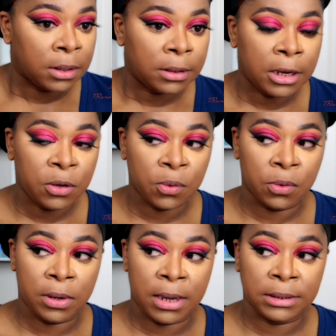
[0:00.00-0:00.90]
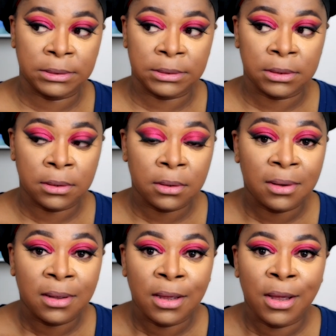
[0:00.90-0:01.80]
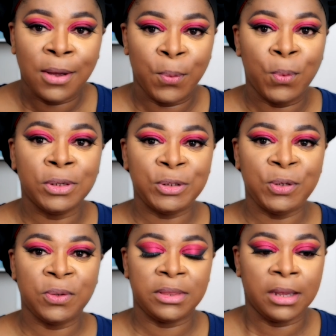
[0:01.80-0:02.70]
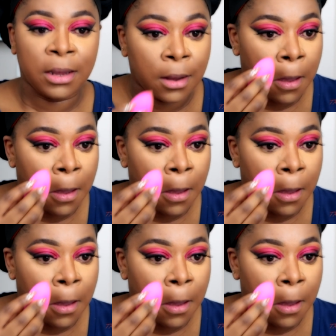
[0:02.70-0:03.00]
There you go, guys. What do you think?